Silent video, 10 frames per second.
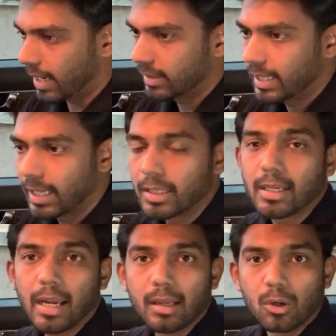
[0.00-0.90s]
the
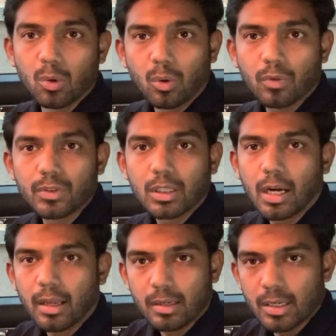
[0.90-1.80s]
entire load of the
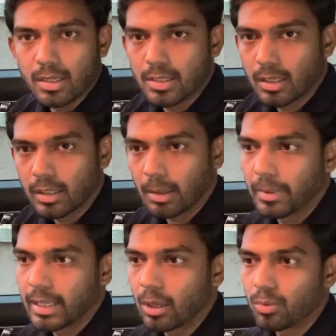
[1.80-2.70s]
car is
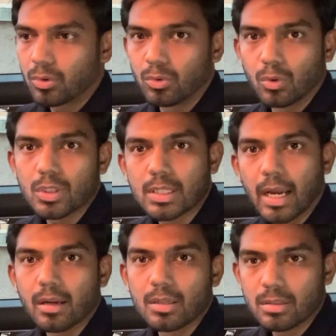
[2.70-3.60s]
coming down to those
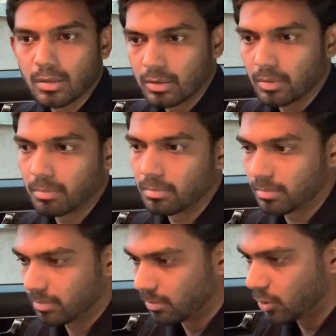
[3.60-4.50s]
tires, the
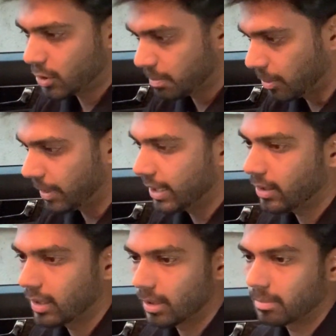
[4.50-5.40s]
most
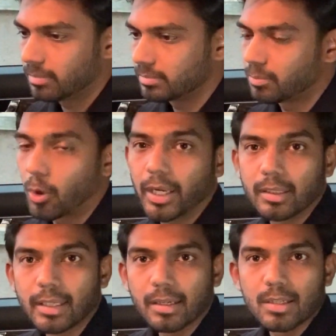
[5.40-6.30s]
perpendicular
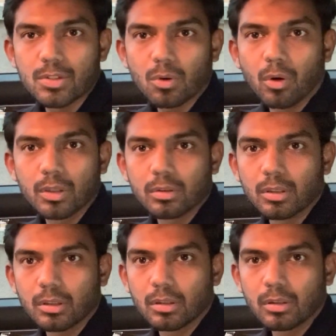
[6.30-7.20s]
point that is on
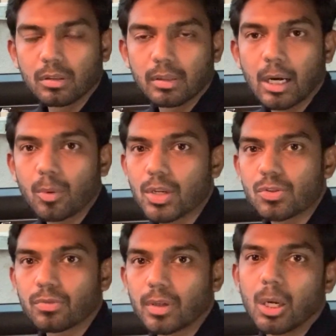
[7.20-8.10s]
the ground
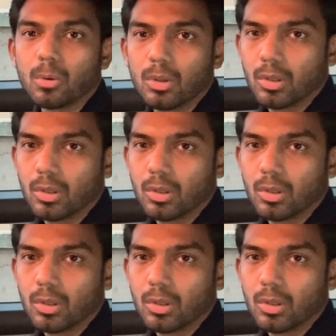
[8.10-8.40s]
as of now.